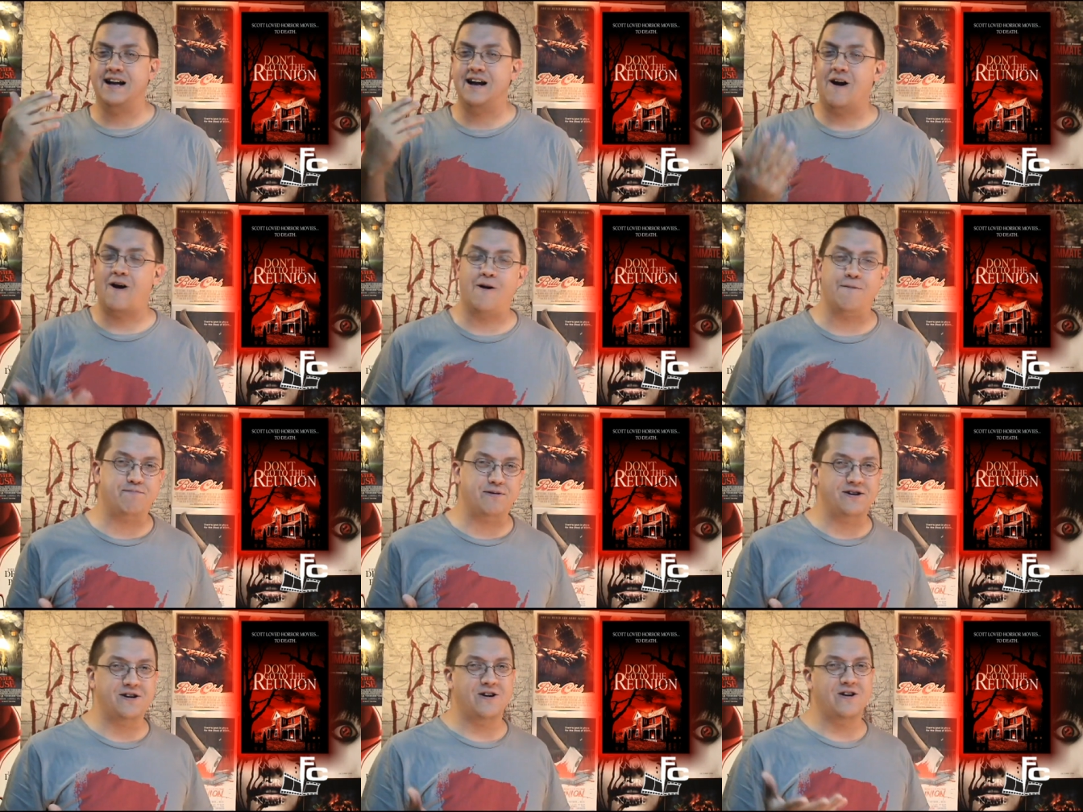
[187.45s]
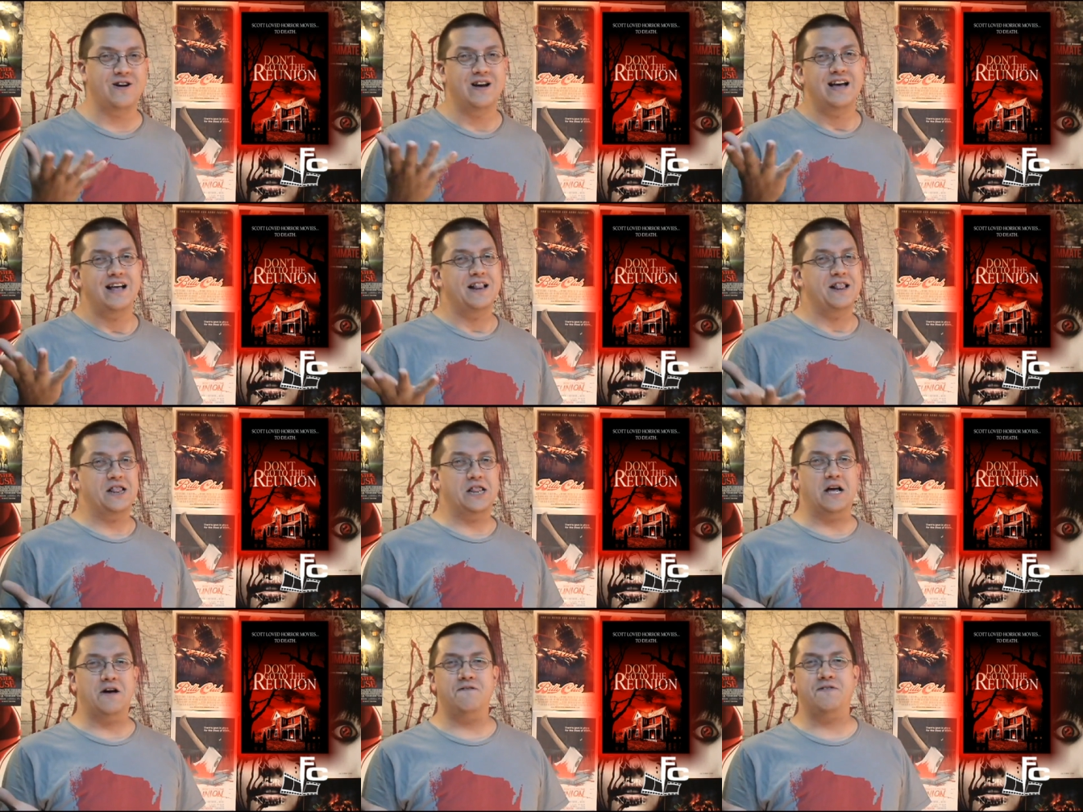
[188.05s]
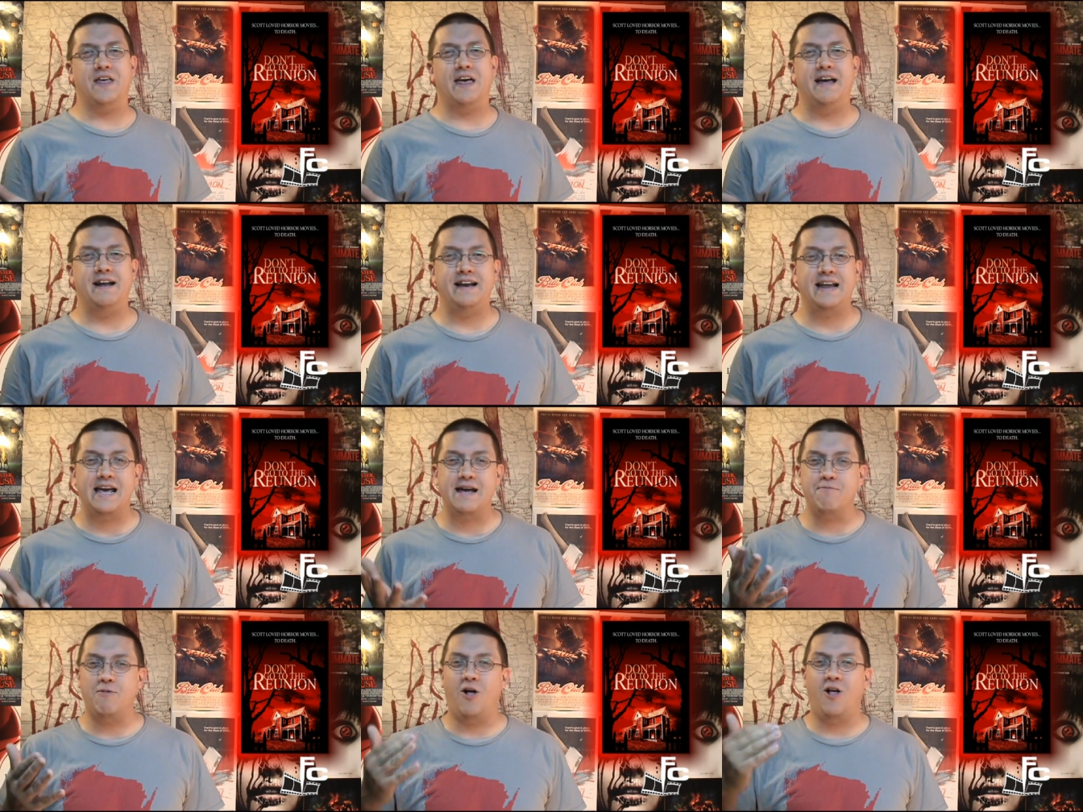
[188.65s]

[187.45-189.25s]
Carpenter. Love that name.